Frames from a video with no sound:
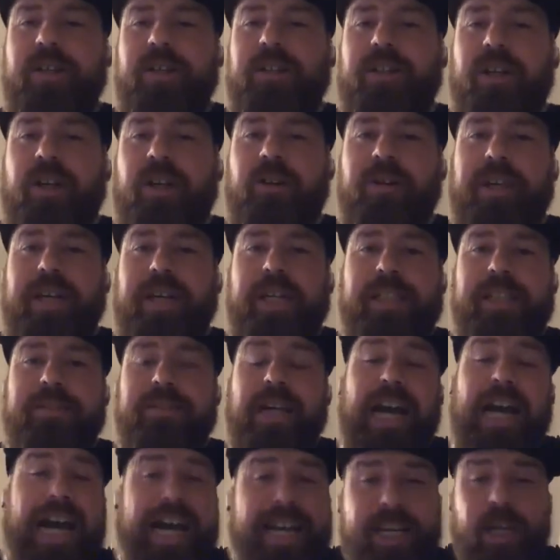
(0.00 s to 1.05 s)
You know,
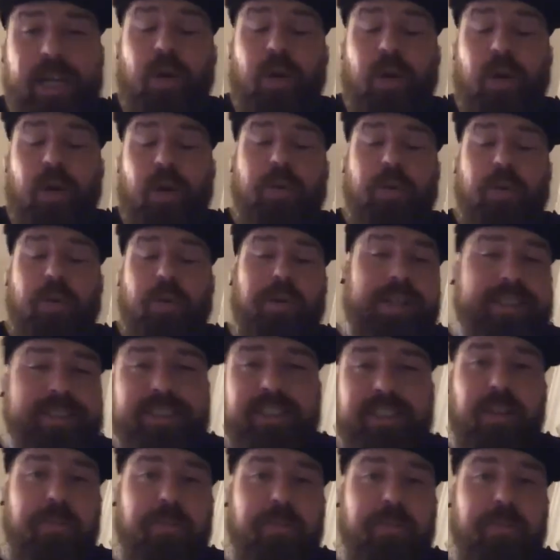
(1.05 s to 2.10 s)
and I know that's
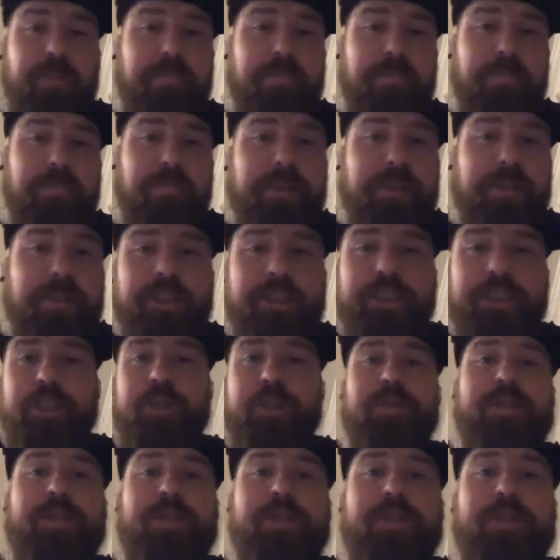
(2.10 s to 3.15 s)
something that
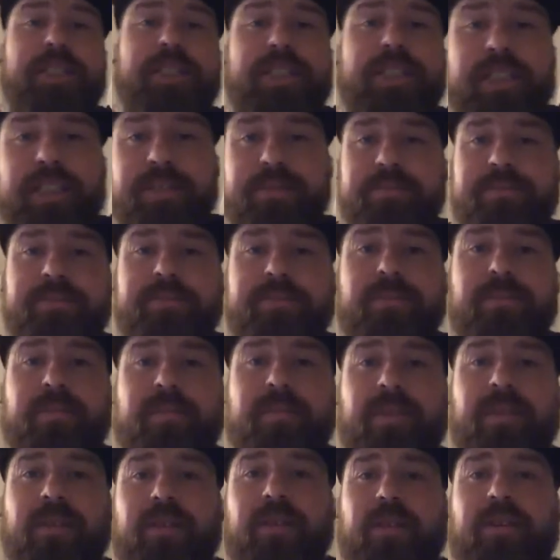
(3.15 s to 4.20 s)
you did.
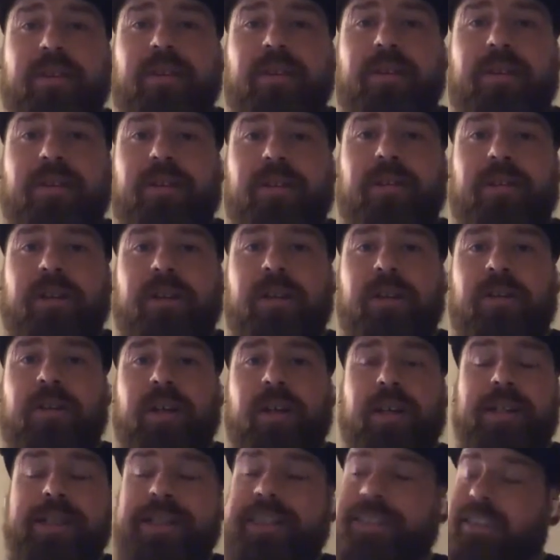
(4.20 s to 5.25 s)
You
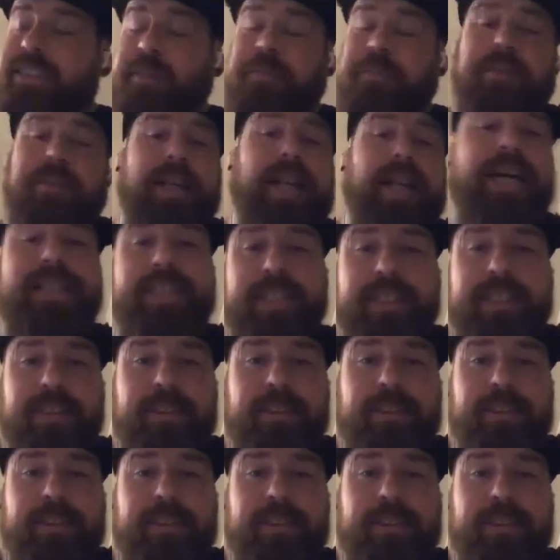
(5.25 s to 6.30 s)
know, uh, that's something that I
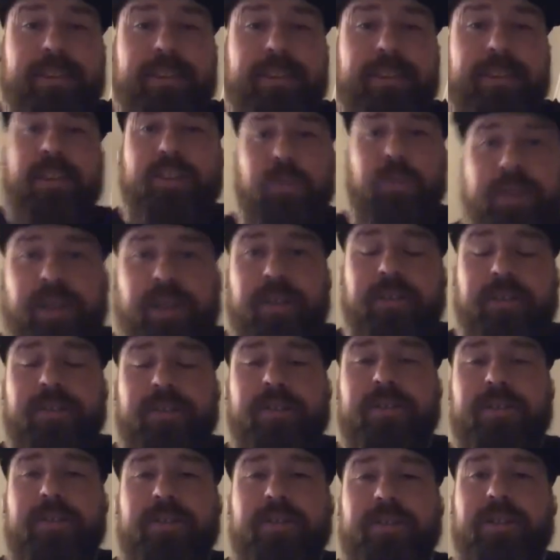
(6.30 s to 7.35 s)
did as well.
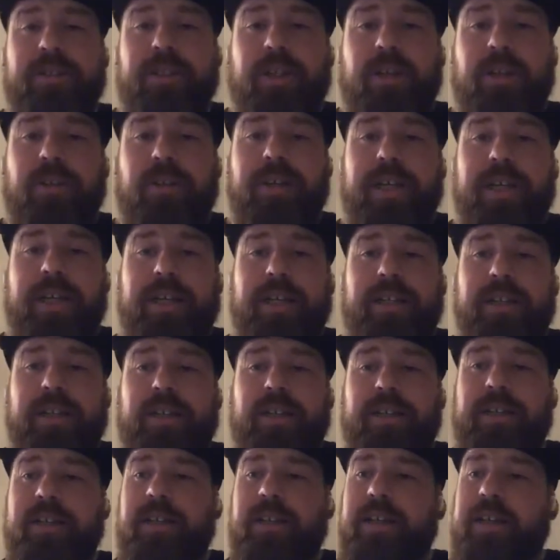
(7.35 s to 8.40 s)
You know, and uh,
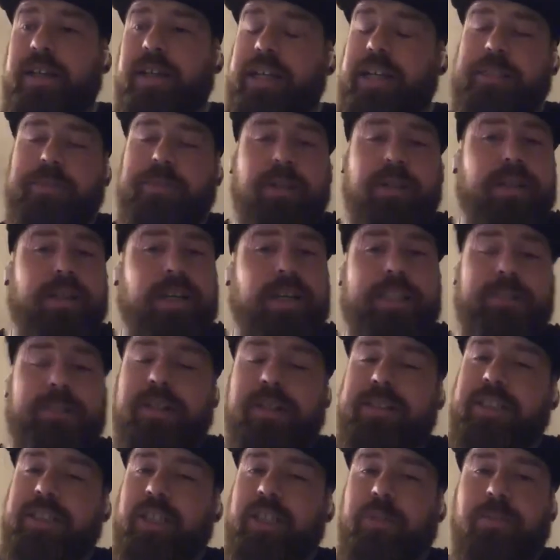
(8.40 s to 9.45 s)
I just want to I just want
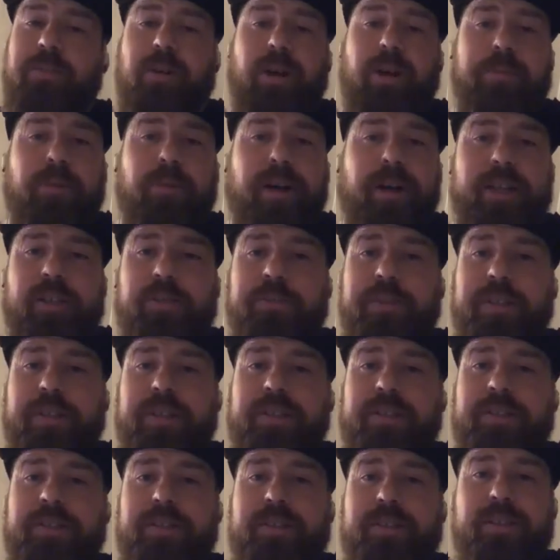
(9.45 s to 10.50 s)
to tell you, bro, I'm proud of you,
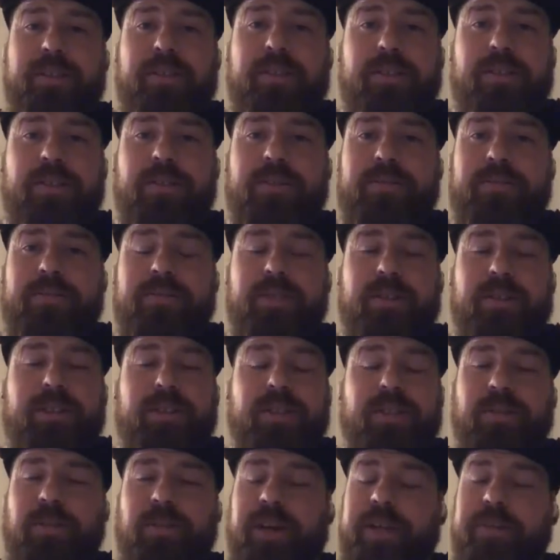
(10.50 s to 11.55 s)
man. You you
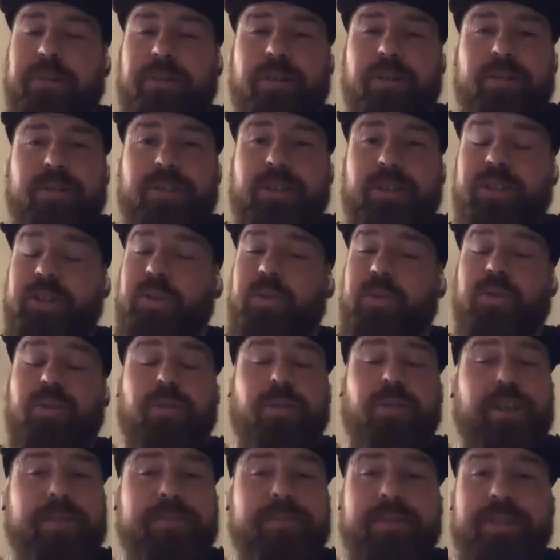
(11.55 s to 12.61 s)
did great, bro. You're doing
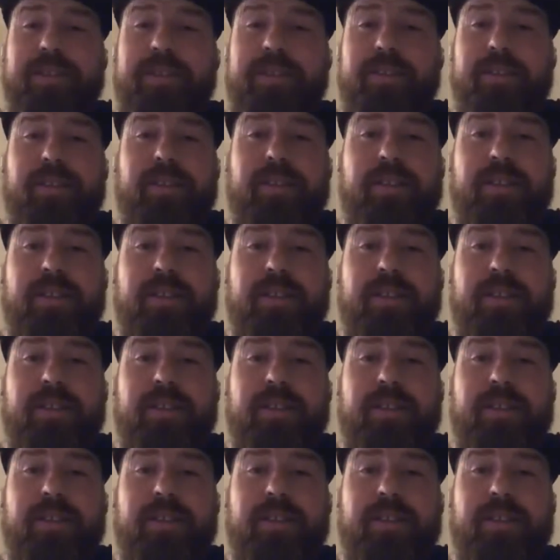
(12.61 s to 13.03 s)
great, man.